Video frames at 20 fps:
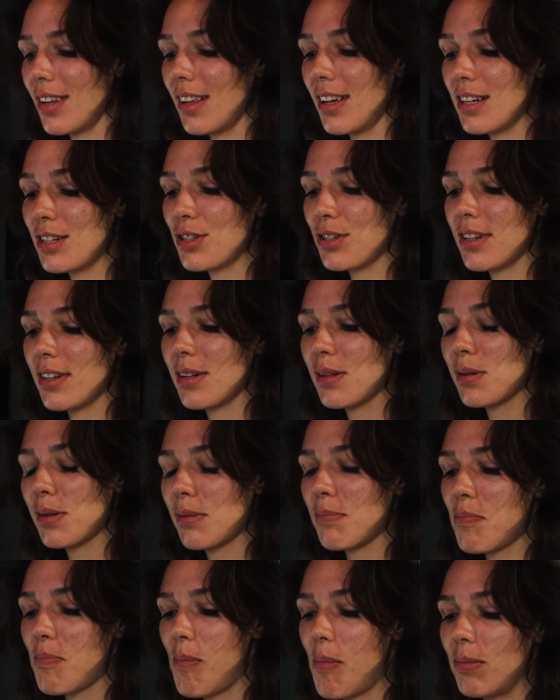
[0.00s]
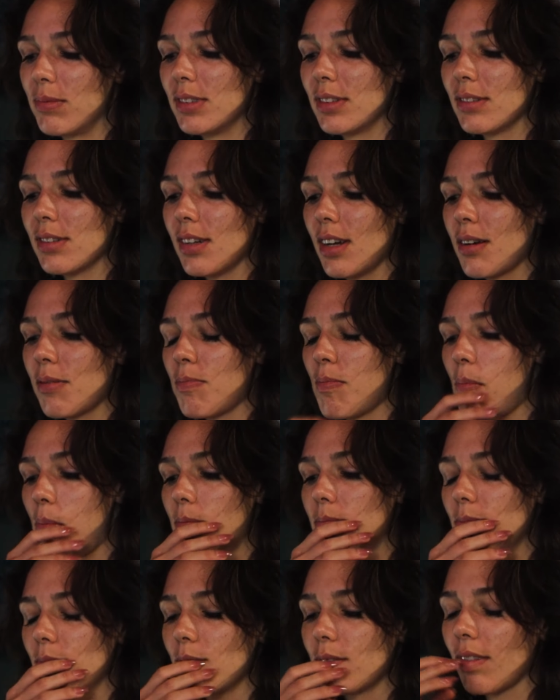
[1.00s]
delicious. It's like
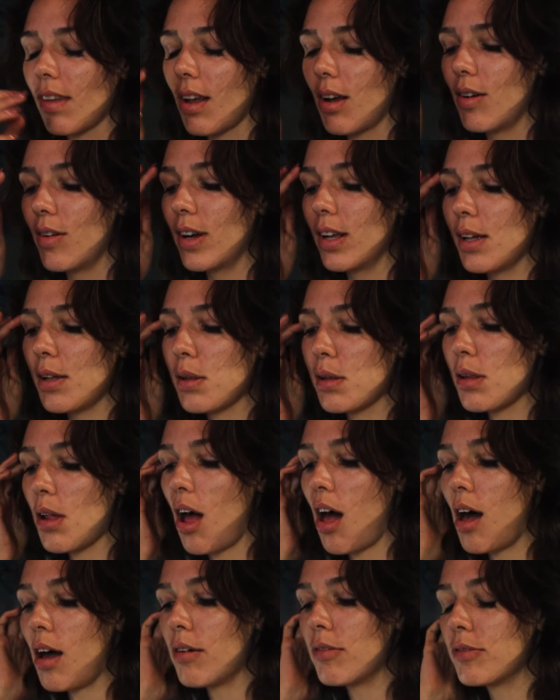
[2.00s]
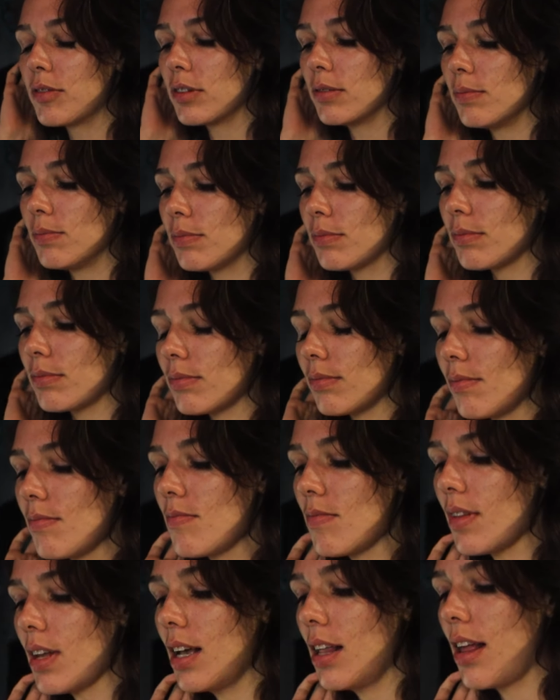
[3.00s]
really soft.
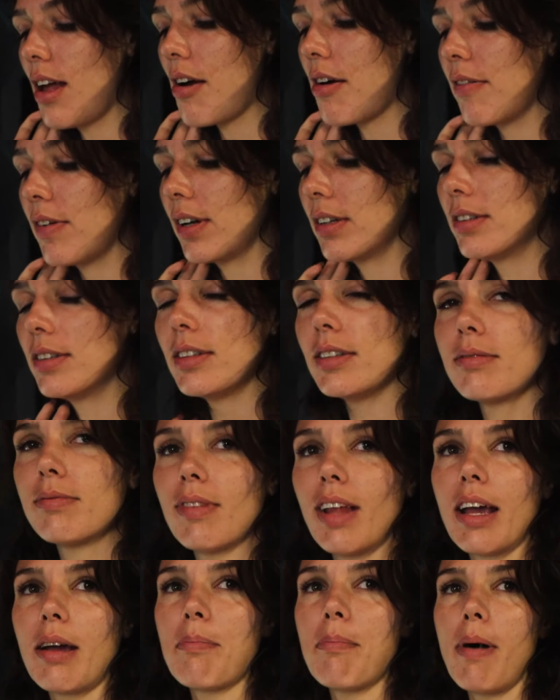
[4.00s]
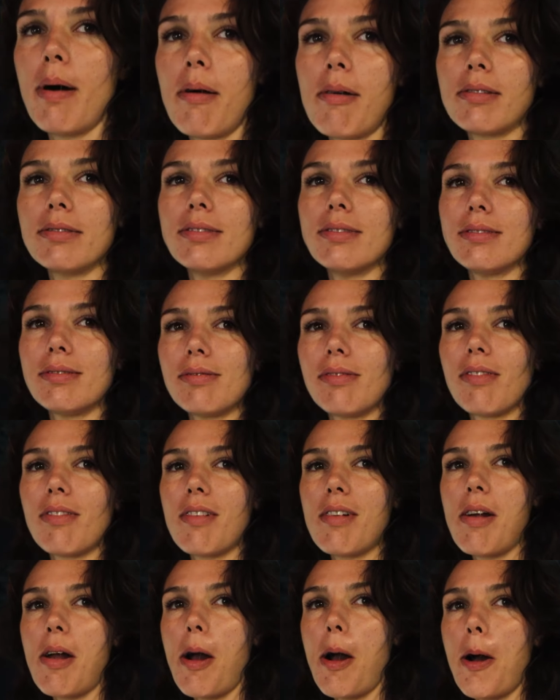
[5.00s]
Yeah, like there's like, very, like two textures
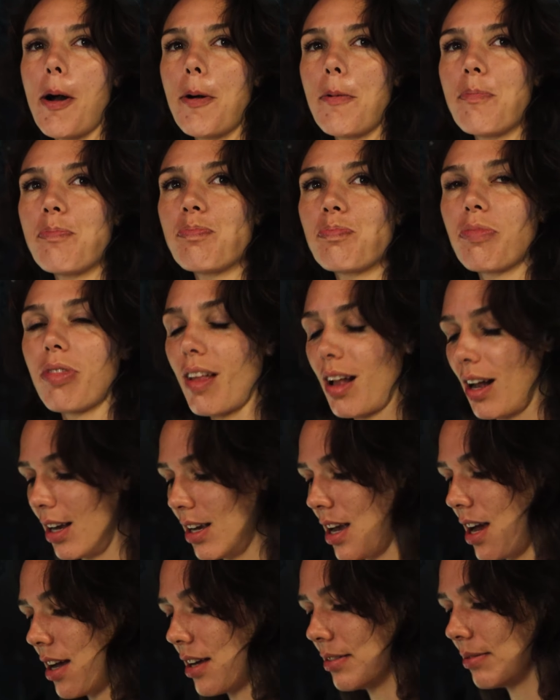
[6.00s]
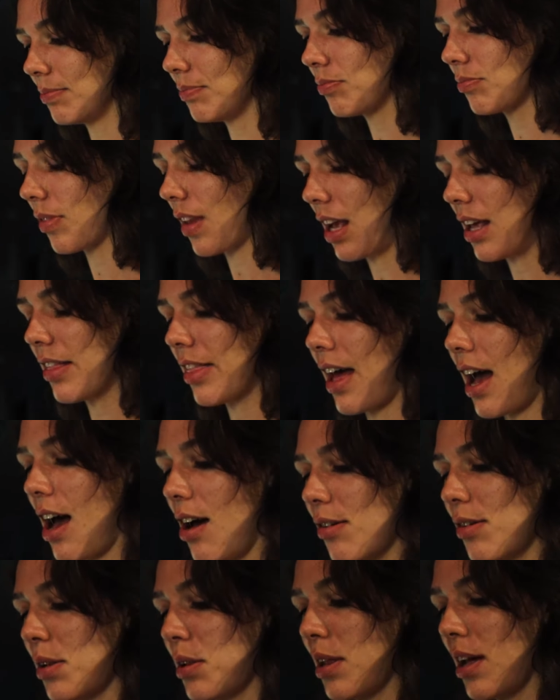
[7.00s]
to yeah. one yeah, the the
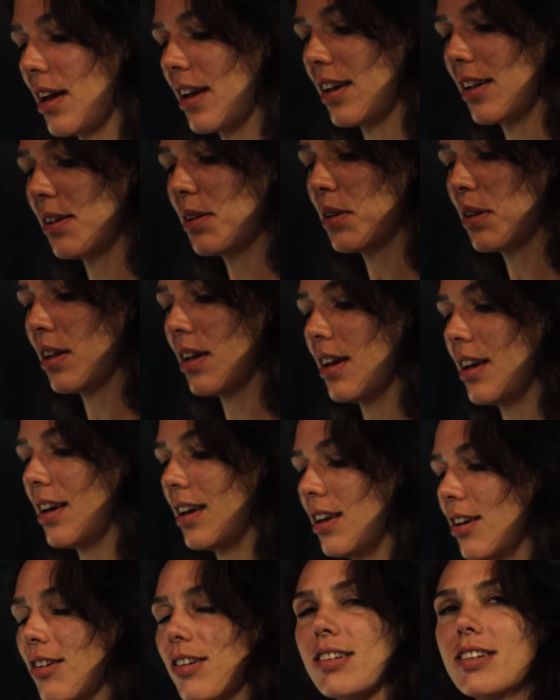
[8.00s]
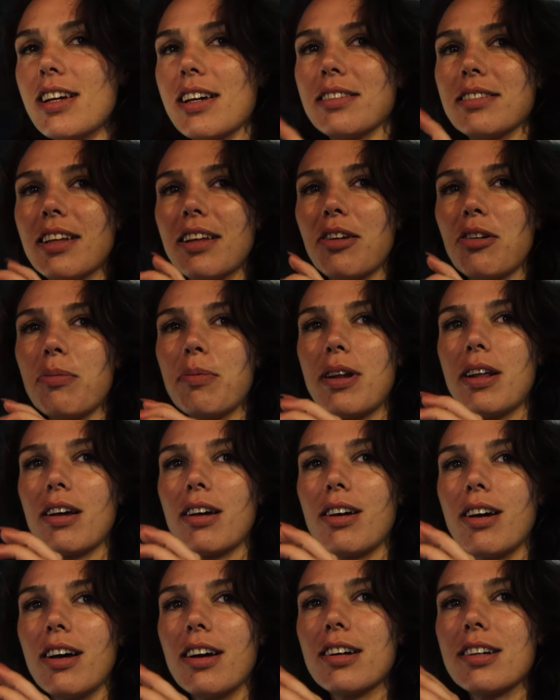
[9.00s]
outside different. can taste a little bit
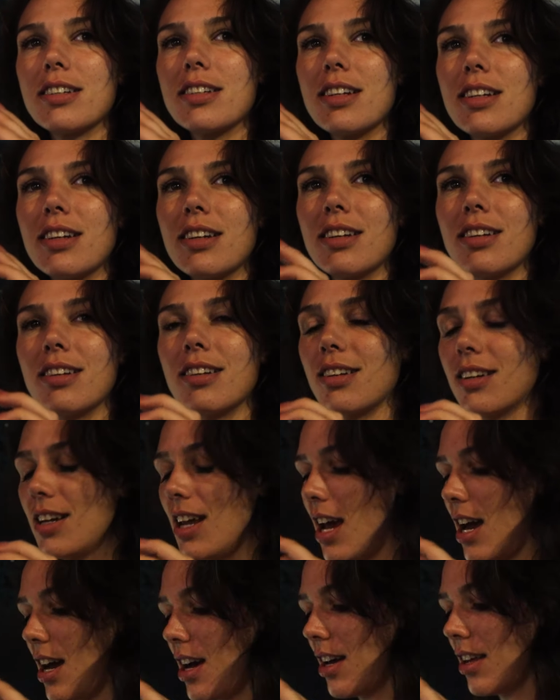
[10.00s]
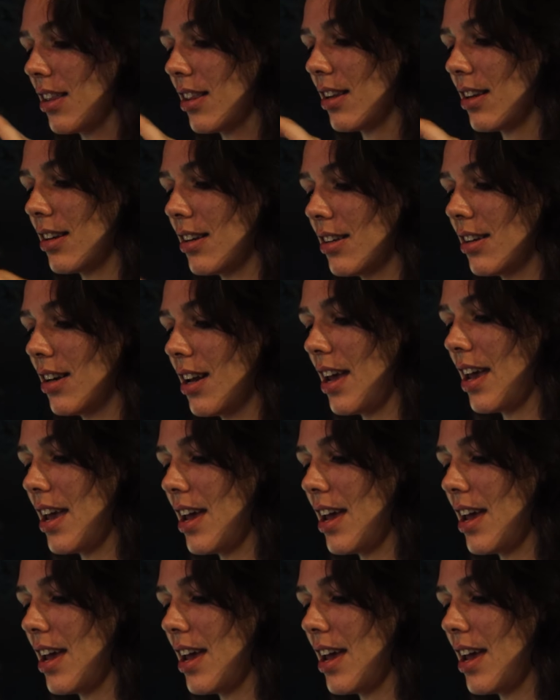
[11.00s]
of cooked and yeah, and